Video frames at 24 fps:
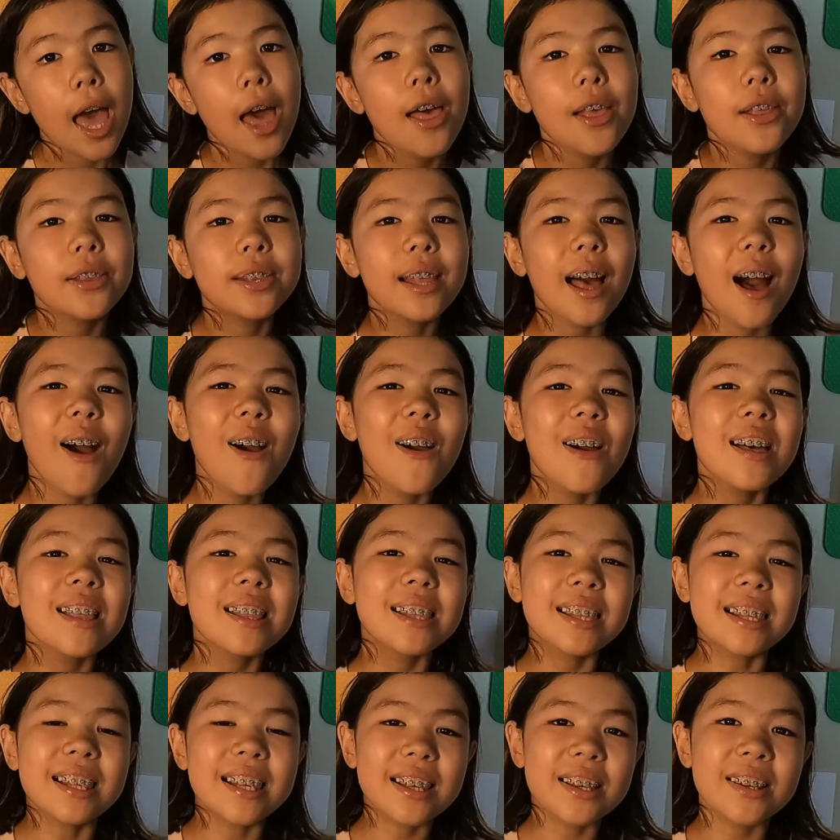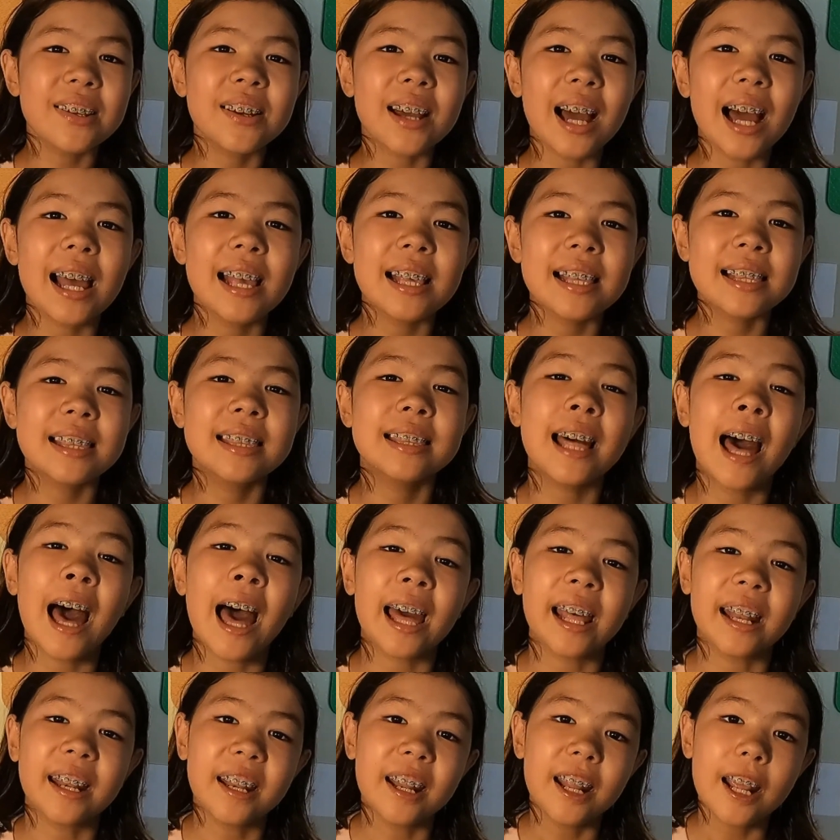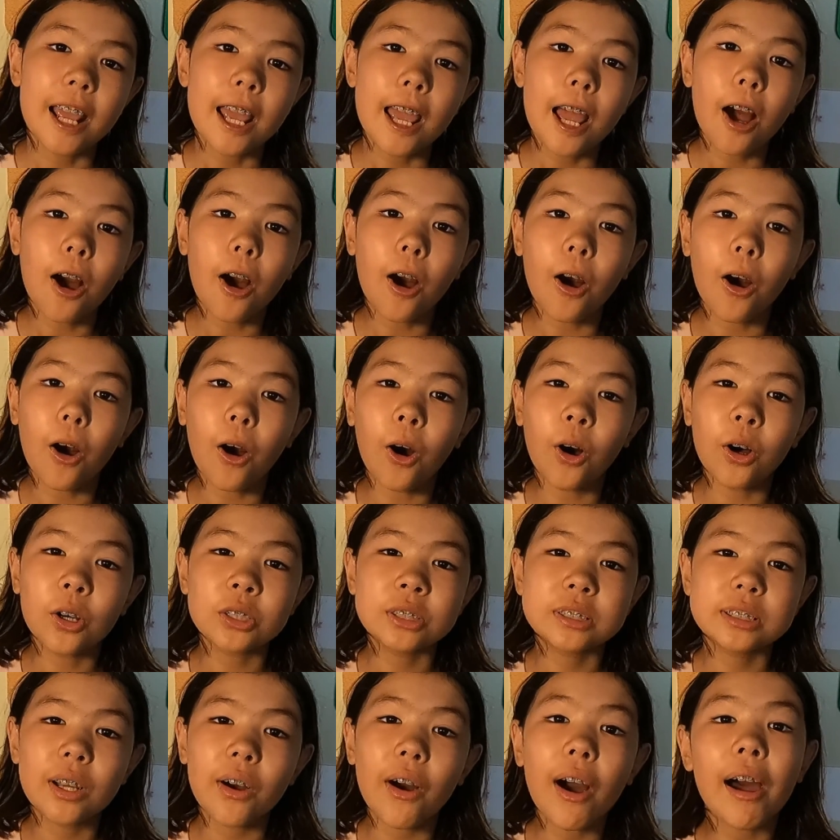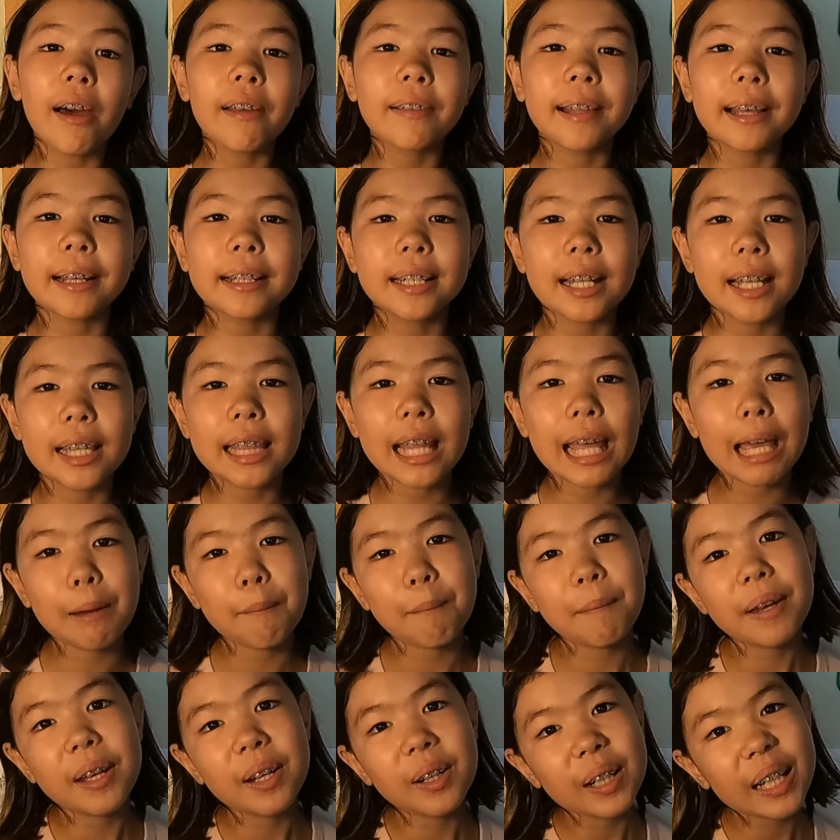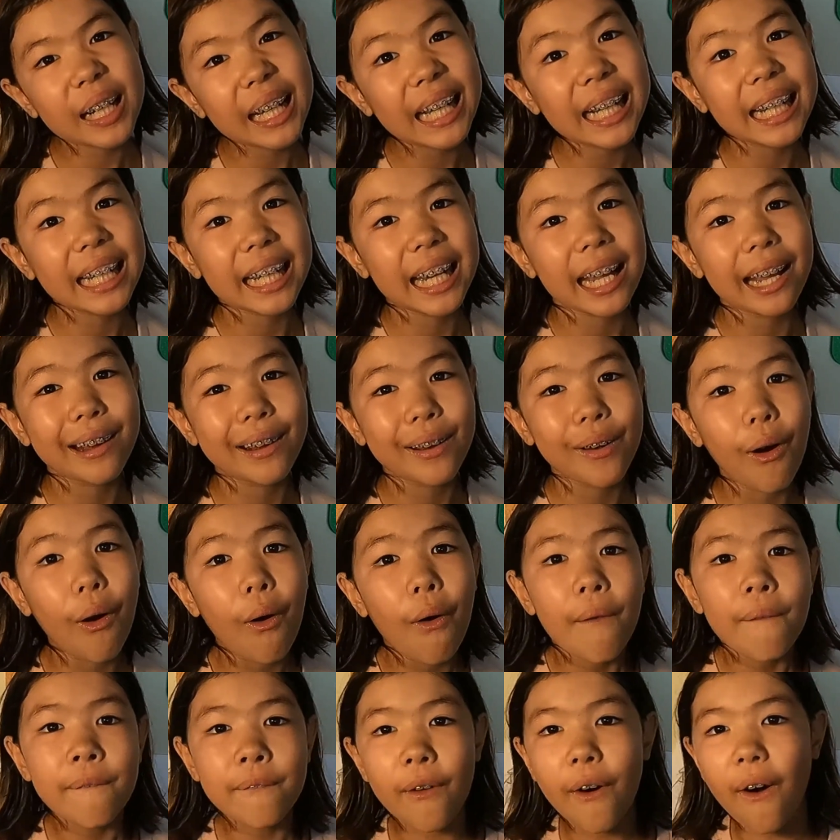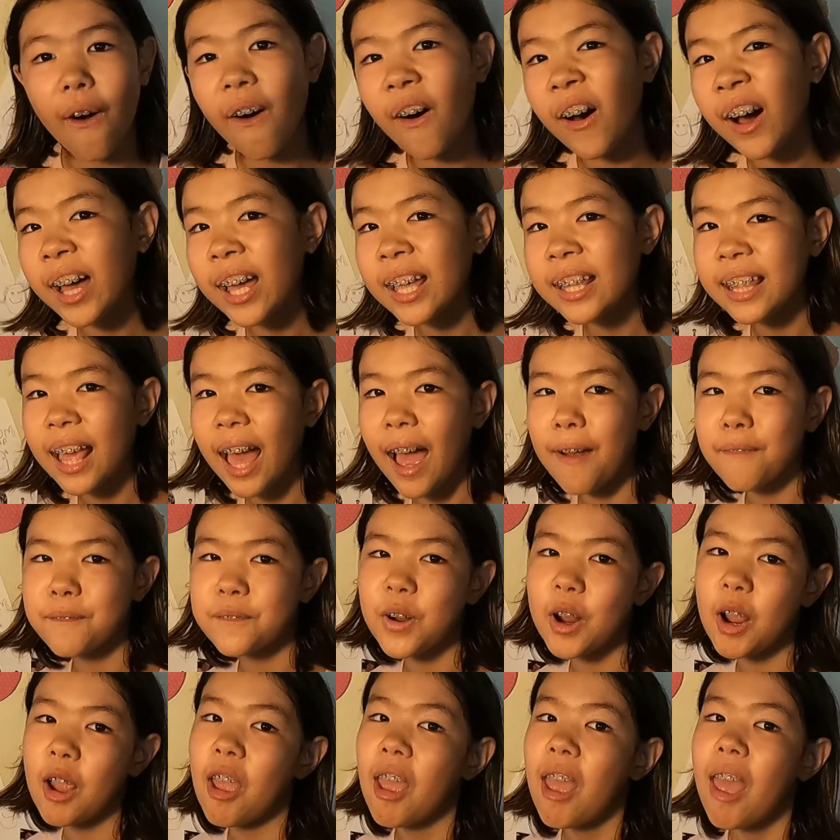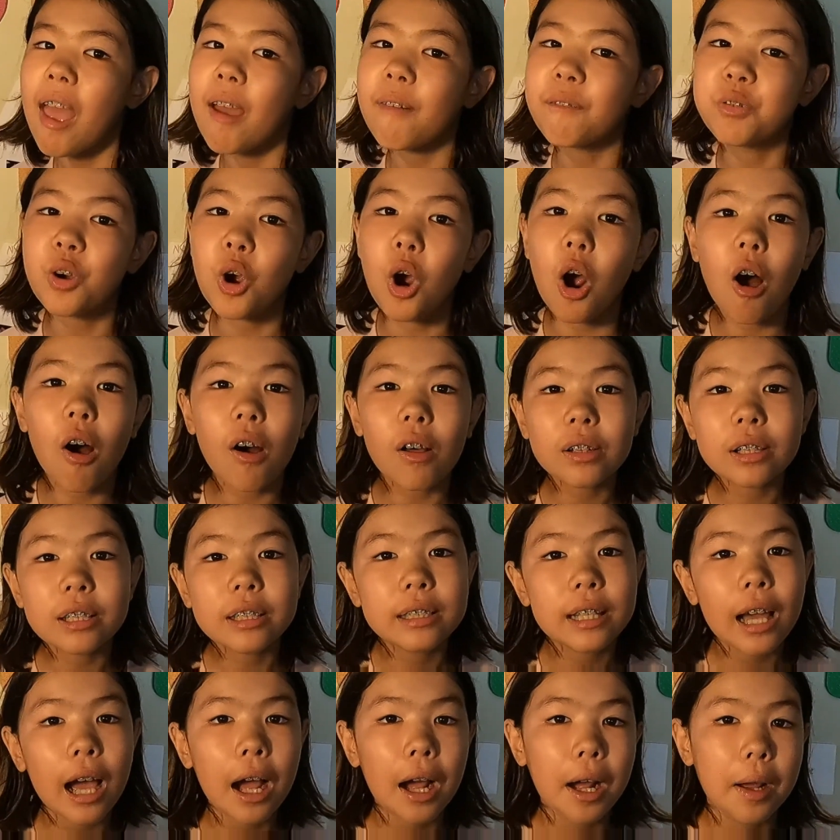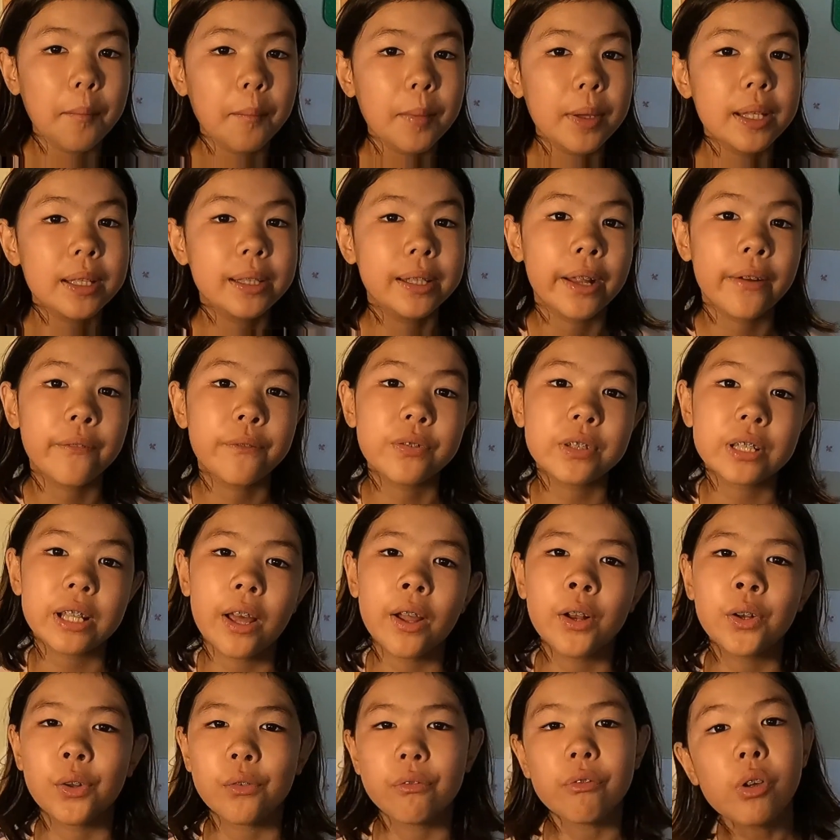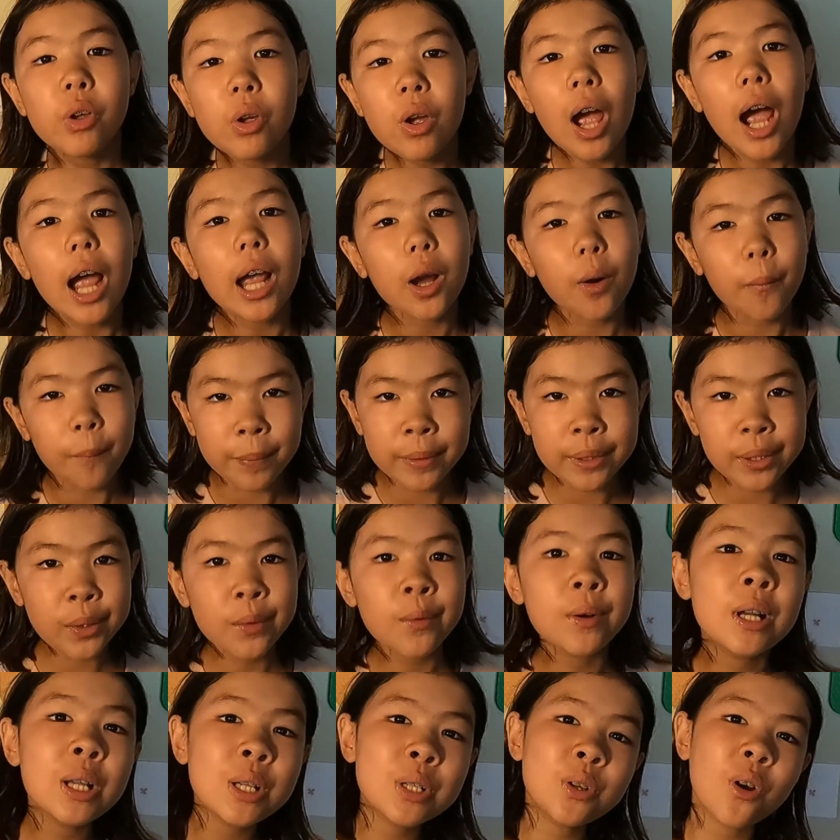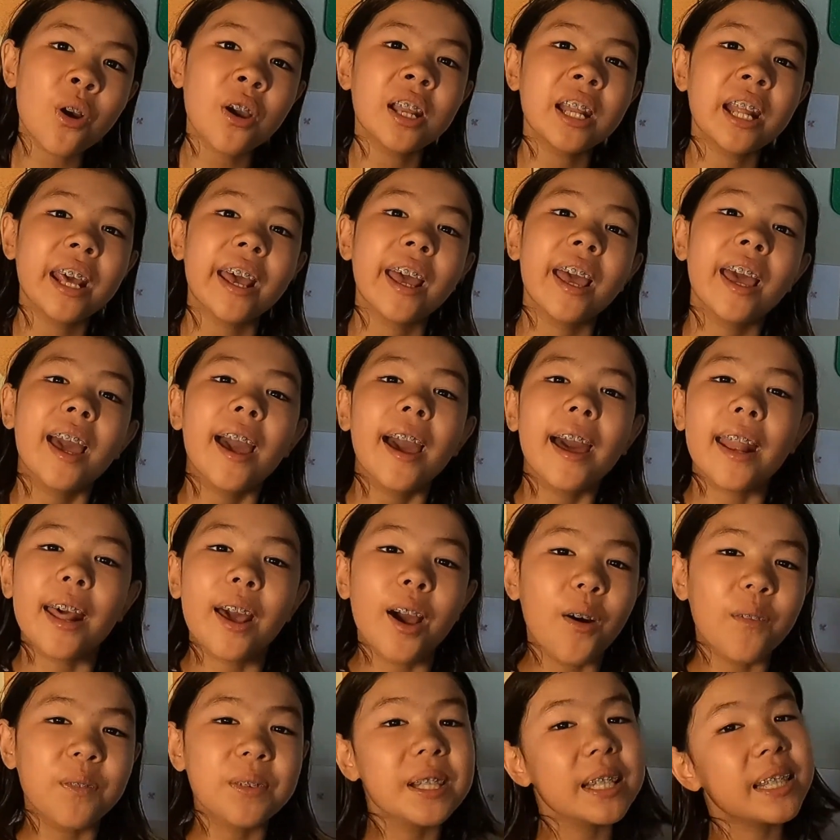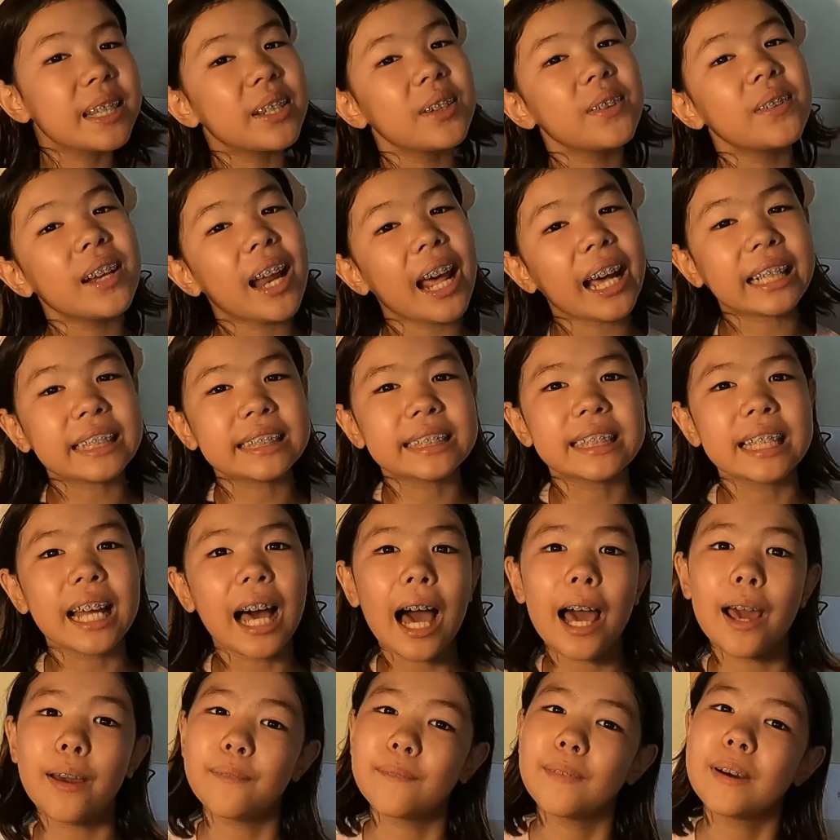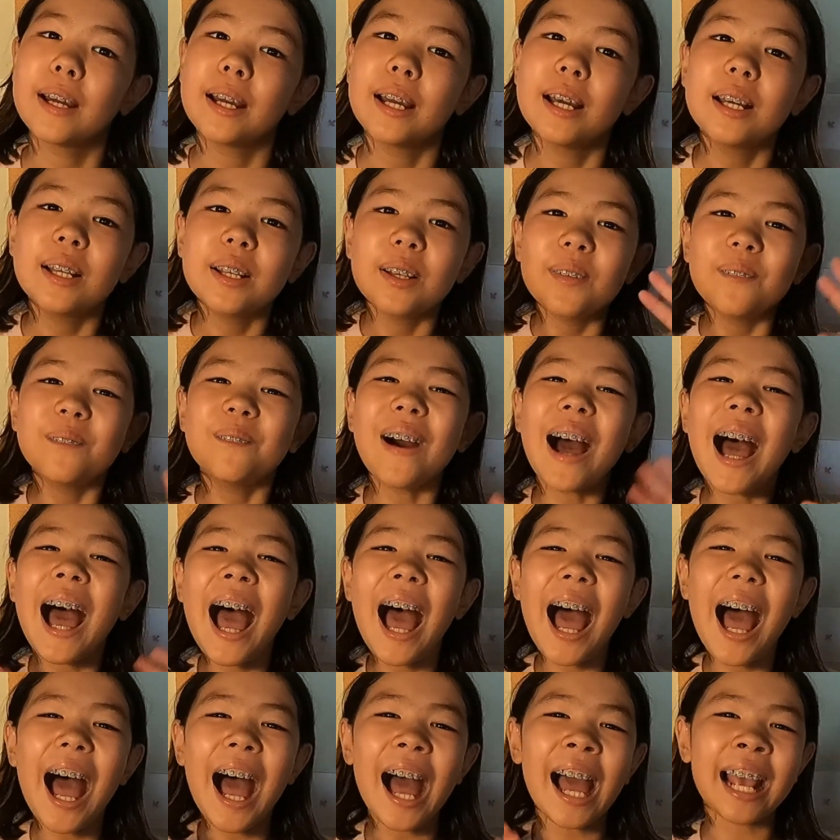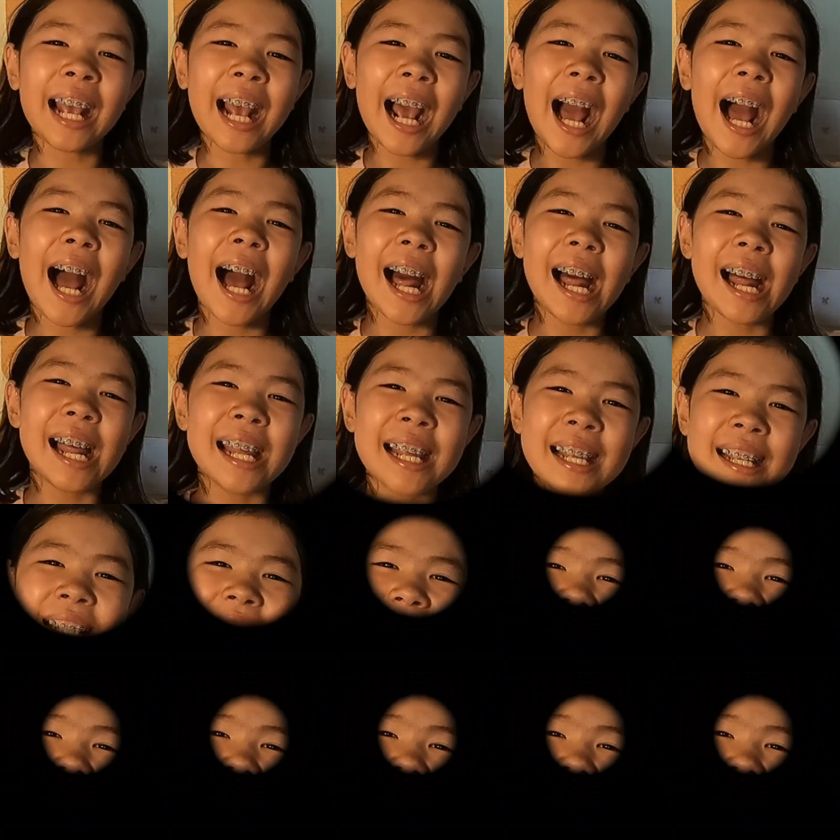So, see you guys then. Also, I'd like to thank Peter Knego for all his effort and for all the time he did for the interview. I hope you enjoyed it, and I hope to see you next time. Bye, guys!